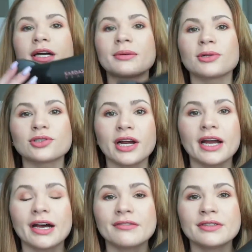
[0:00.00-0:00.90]
kind of blow dryer I
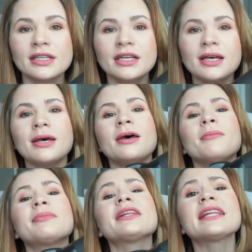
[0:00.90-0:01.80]
have.
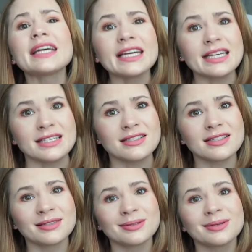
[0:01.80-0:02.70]
Please
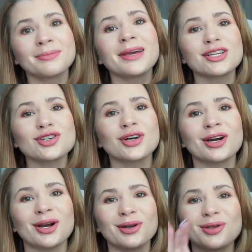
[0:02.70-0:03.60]
make
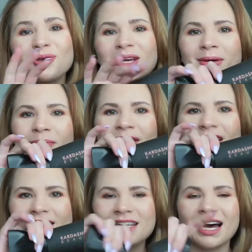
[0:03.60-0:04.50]
sure you keep
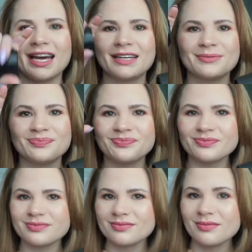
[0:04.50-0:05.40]
this guy.
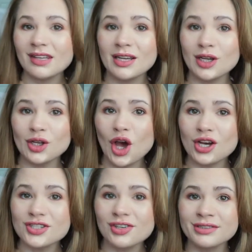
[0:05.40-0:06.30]

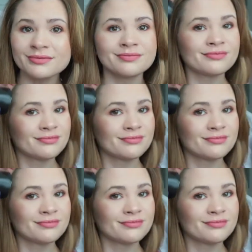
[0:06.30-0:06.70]
Nozzle,